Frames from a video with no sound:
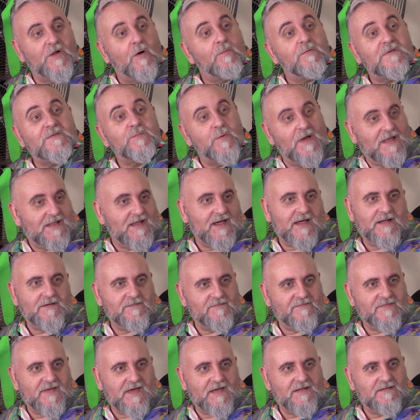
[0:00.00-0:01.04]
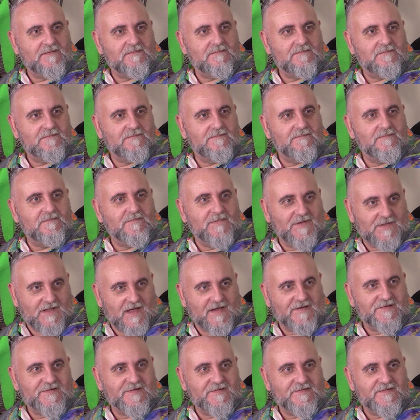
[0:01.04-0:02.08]
I was well out of that
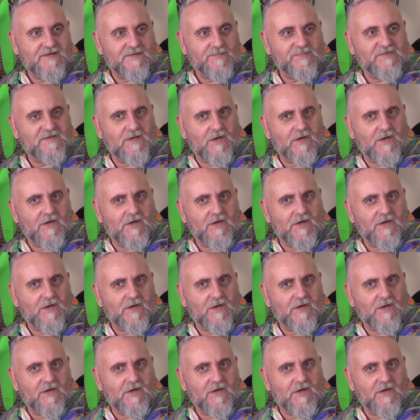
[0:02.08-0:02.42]
relationship,